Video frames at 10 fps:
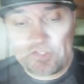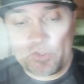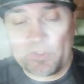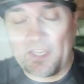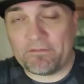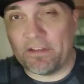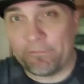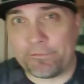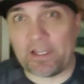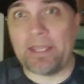to give the
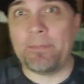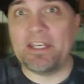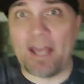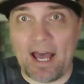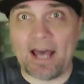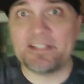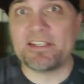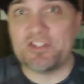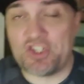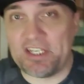Flamin' Hot
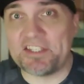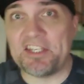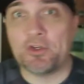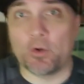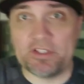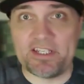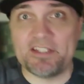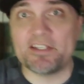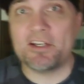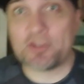Cheesy
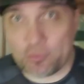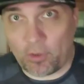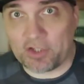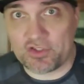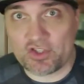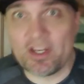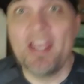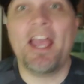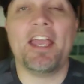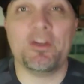Gordita Crunch
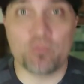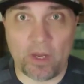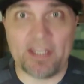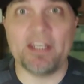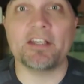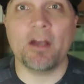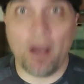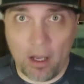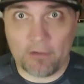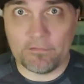a rating
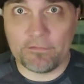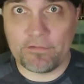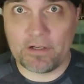of